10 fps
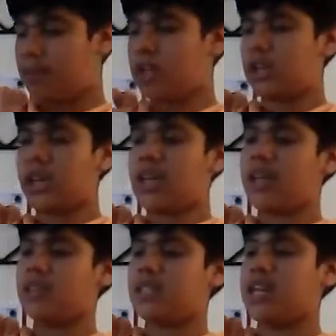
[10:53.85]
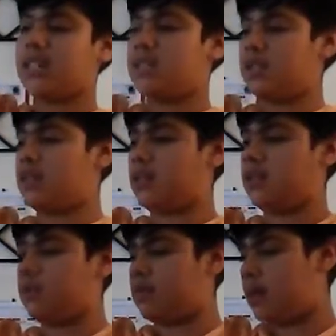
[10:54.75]
I'm not. I can't test.
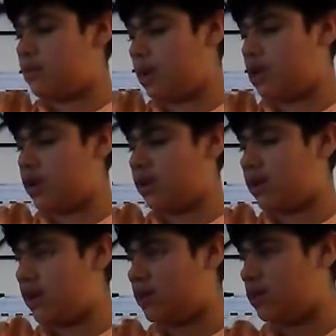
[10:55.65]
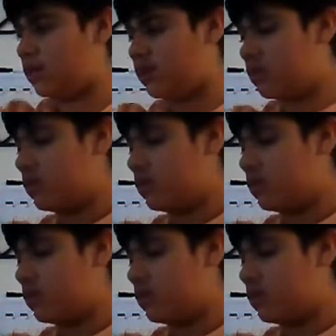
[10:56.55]
I'm, recording this.